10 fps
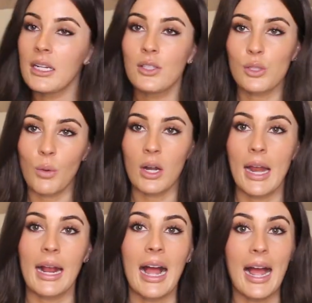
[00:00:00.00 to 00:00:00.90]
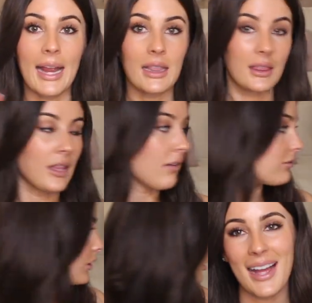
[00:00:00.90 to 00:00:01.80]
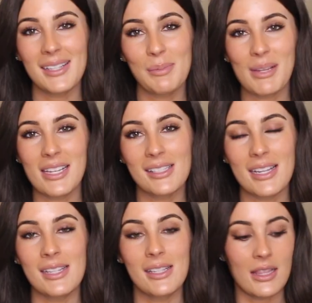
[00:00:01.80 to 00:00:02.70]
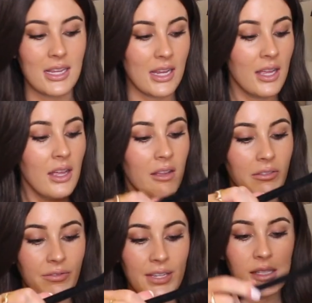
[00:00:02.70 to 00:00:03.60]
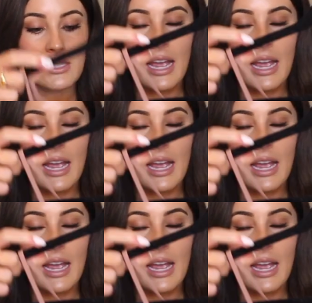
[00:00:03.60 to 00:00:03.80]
in square neck. I love those. Last piece is the Fits